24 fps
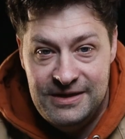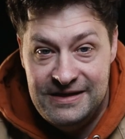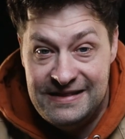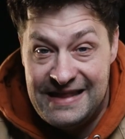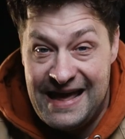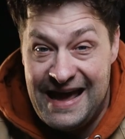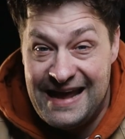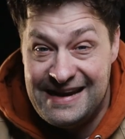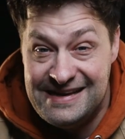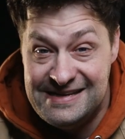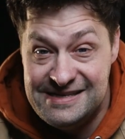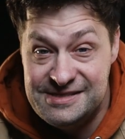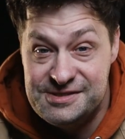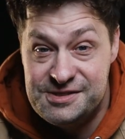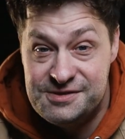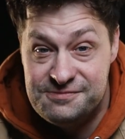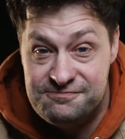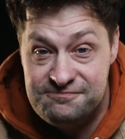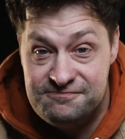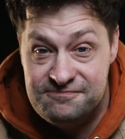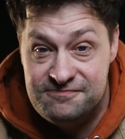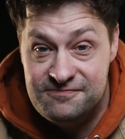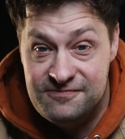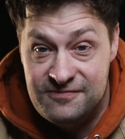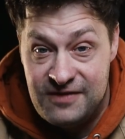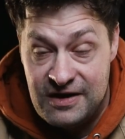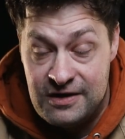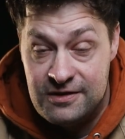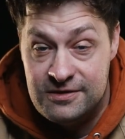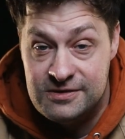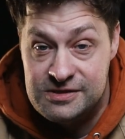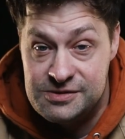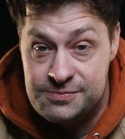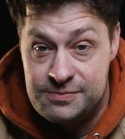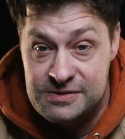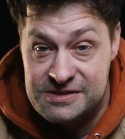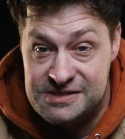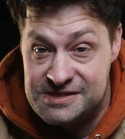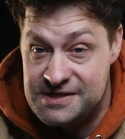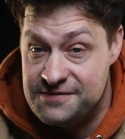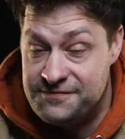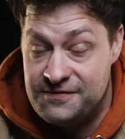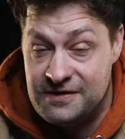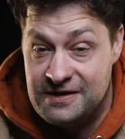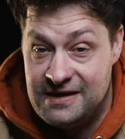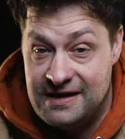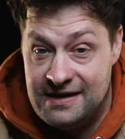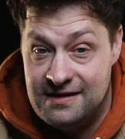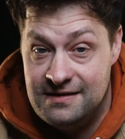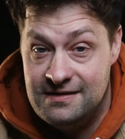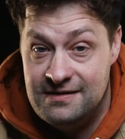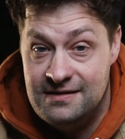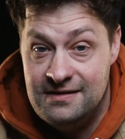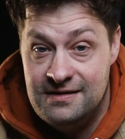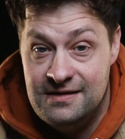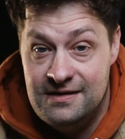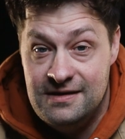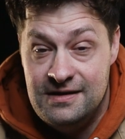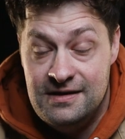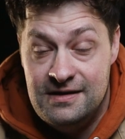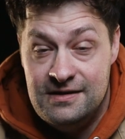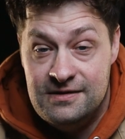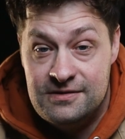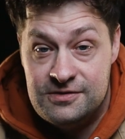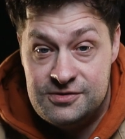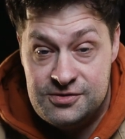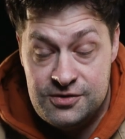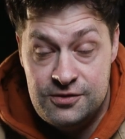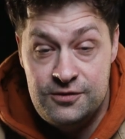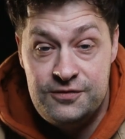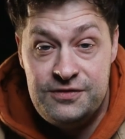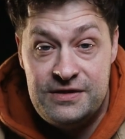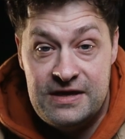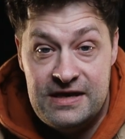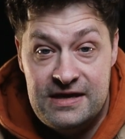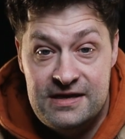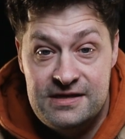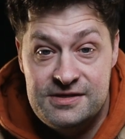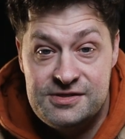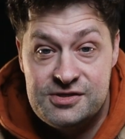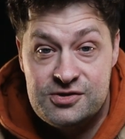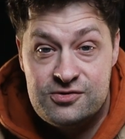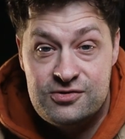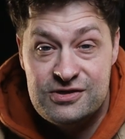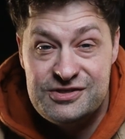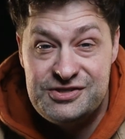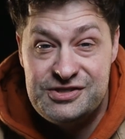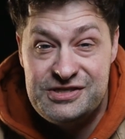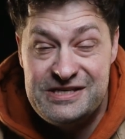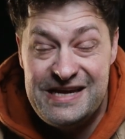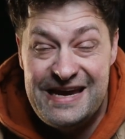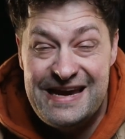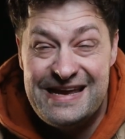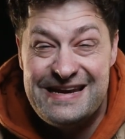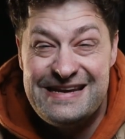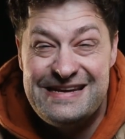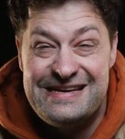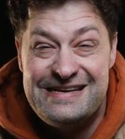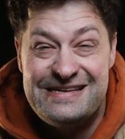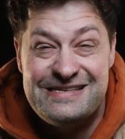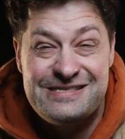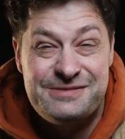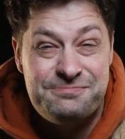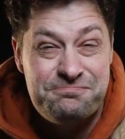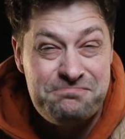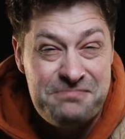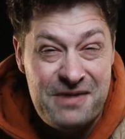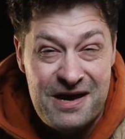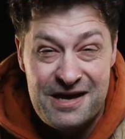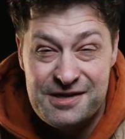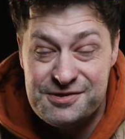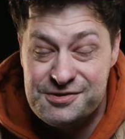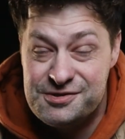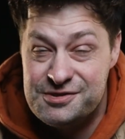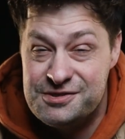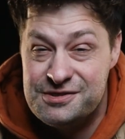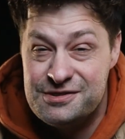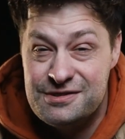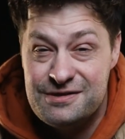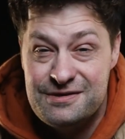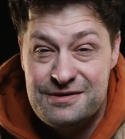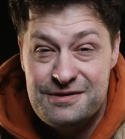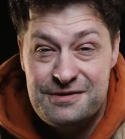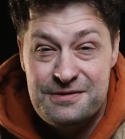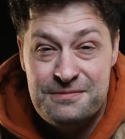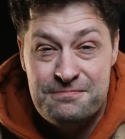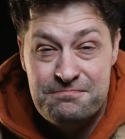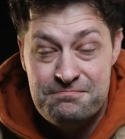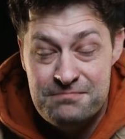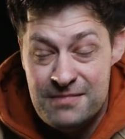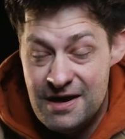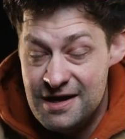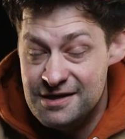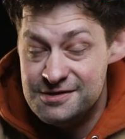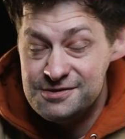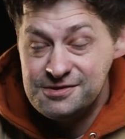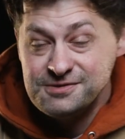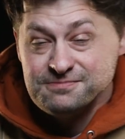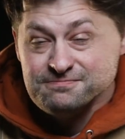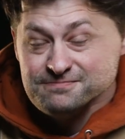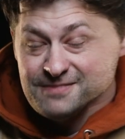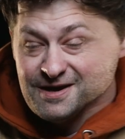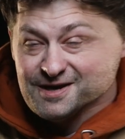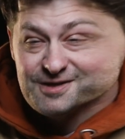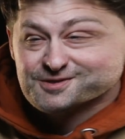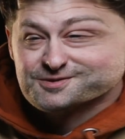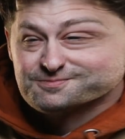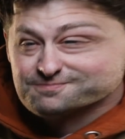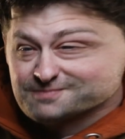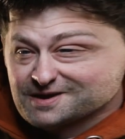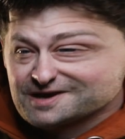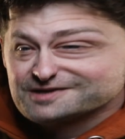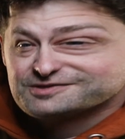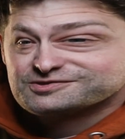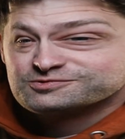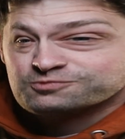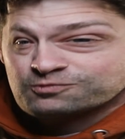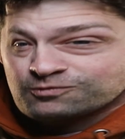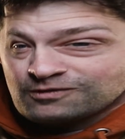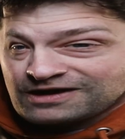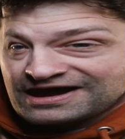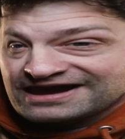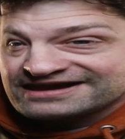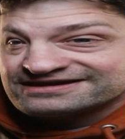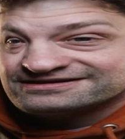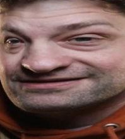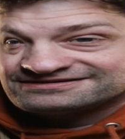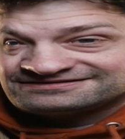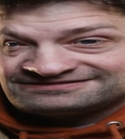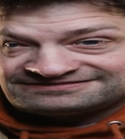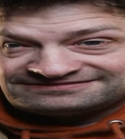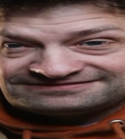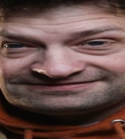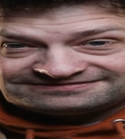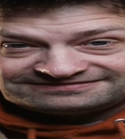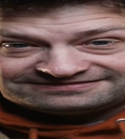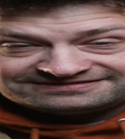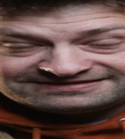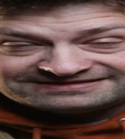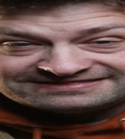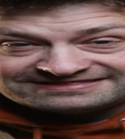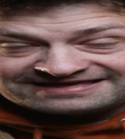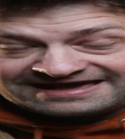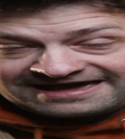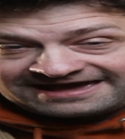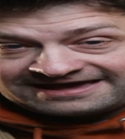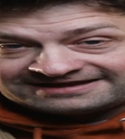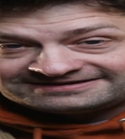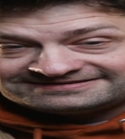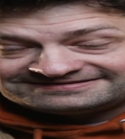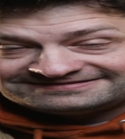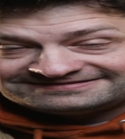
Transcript: mean, that is very specific. And truth is, Christianity is much, much, much, much wider than that.